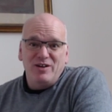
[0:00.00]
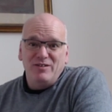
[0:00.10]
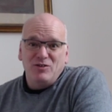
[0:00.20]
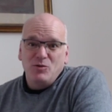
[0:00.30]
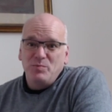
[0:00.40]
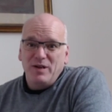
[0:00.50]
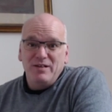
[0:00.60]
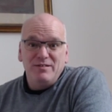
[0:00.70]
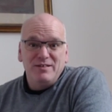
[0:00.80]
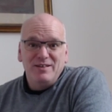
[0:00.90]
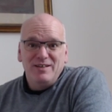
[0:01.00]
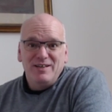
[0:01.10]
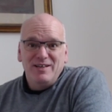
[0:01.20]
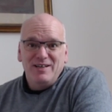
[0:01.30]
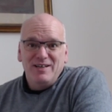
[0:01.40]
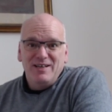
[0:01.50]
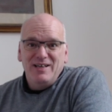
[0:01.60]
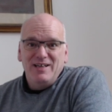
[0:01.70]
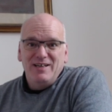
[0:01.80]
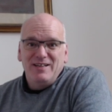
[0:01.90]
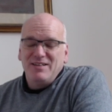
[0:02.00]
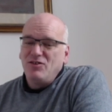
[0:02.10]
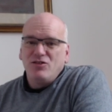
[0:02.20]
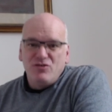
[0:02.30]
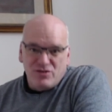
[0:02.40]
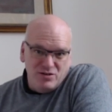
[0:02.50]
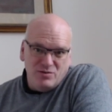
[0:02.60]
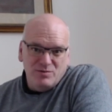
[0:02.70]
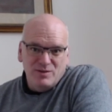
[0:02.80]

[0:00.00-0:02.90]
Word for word: is hopeless, that's not true.